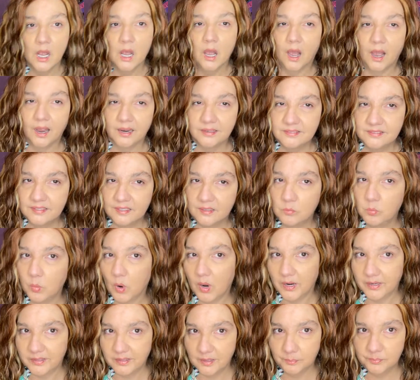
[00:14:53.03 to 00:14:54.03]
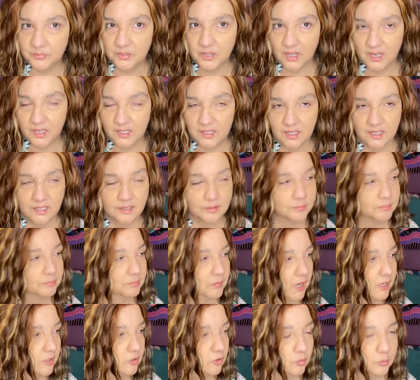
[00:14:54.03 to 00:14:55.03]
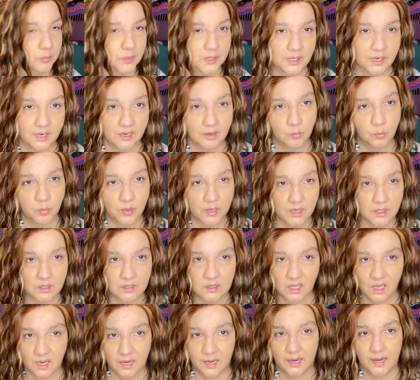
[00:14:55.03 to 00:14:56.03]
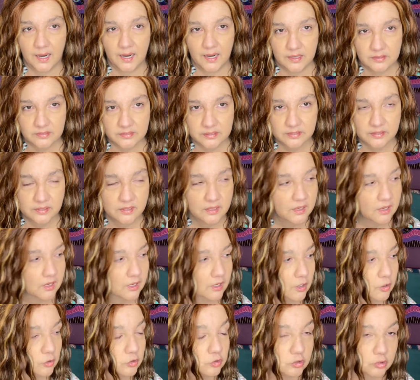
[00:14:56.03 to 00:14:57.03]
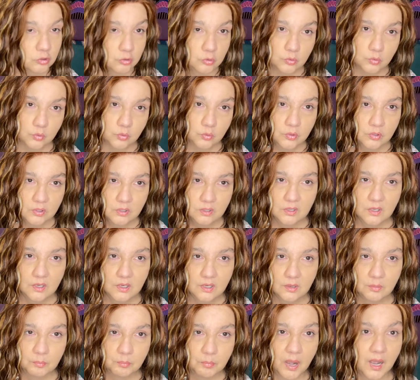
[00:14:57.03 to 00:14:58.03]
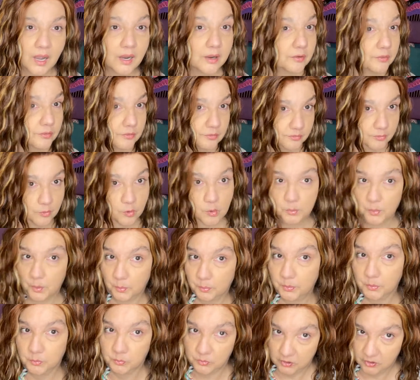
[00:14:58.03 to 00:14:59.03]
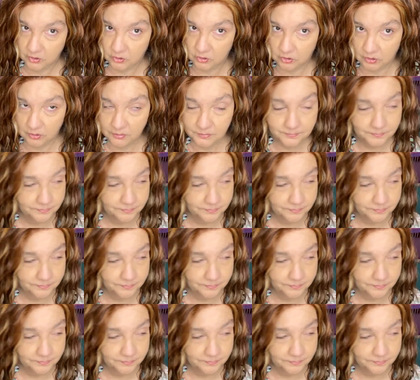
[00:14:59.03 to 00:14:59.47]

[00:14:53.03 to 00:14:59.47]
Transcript: I did wind up taking my human hair wig that I hate to my former beautician.